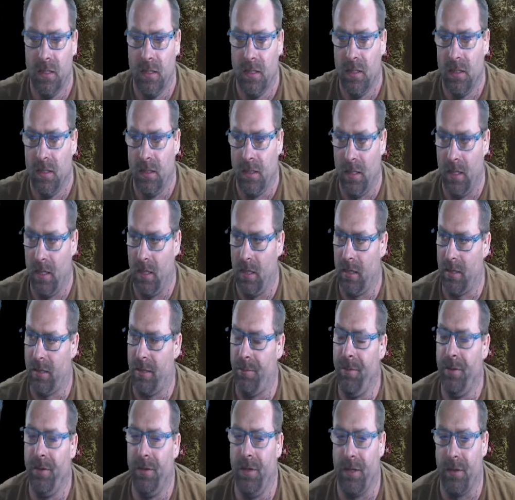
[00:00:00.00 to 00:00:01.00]

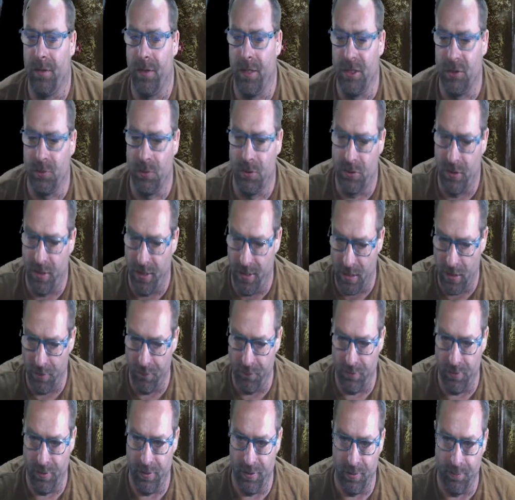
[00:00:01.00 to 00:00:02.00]
Community Crunch, which I
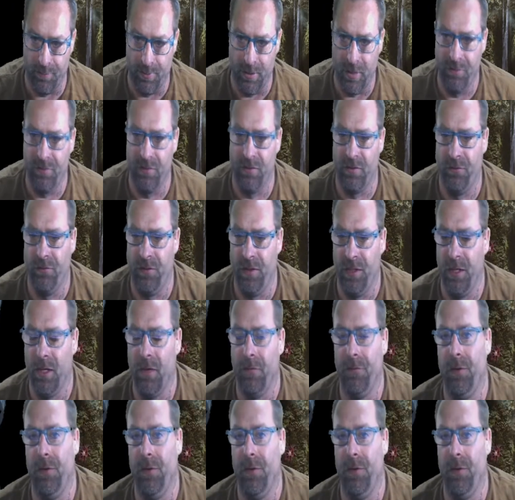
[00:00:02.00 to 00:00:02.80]
covered in a previous video.